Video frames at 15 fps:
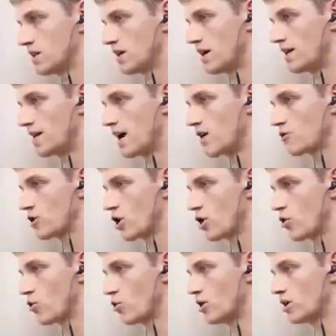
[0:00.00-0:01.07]
And now
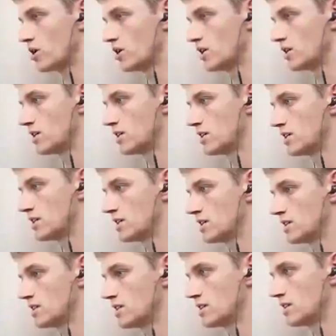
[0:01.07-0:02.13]
go!
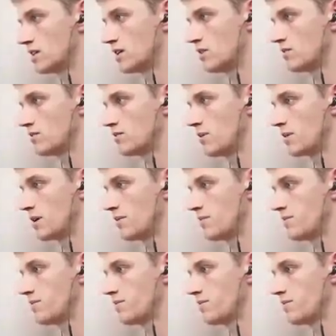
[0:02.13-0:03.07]
Oh, maybe not.